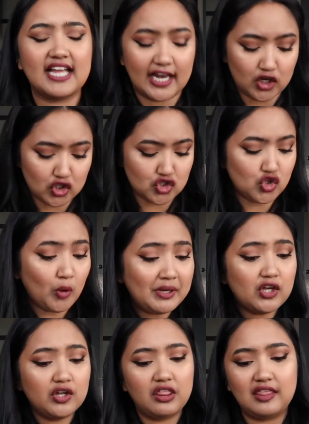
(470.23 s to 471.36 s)
and I heard so many
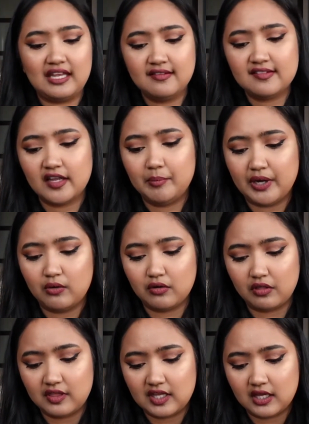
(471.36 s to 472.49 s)
good things about
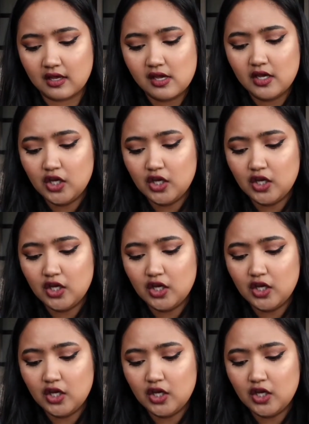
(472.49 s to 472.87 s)
the